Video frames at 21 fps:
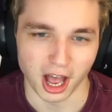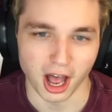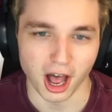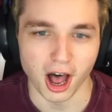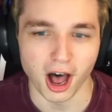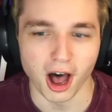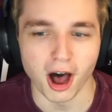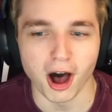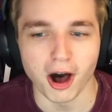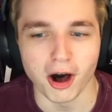
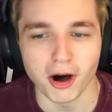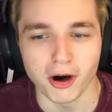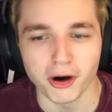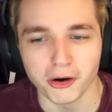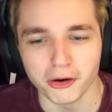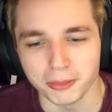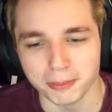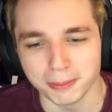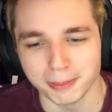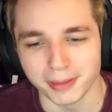
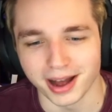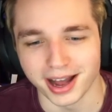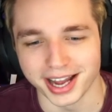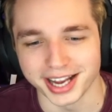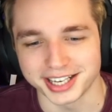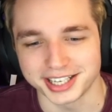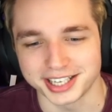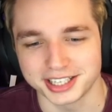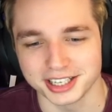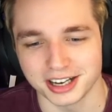Oh my
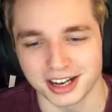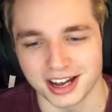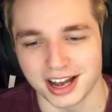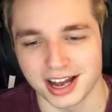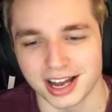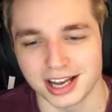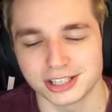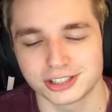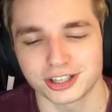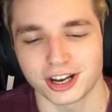
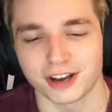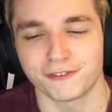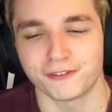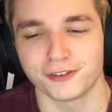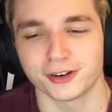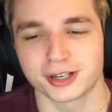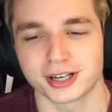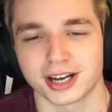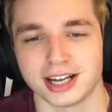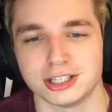gosh, I
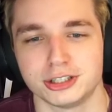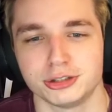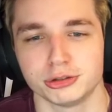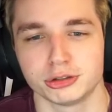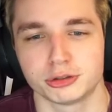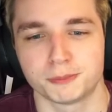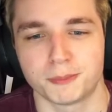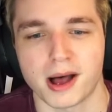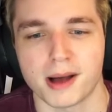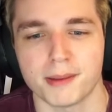forgot she
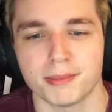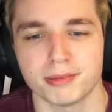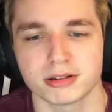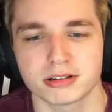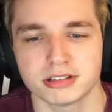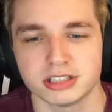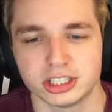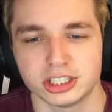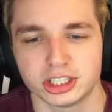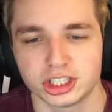was
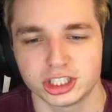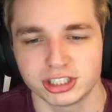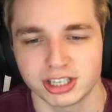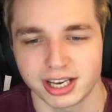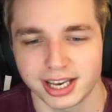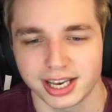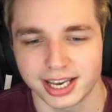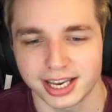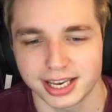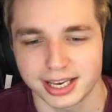publicly
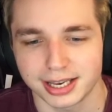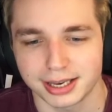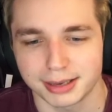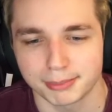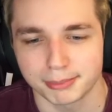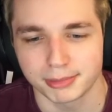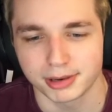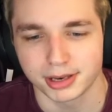shamed.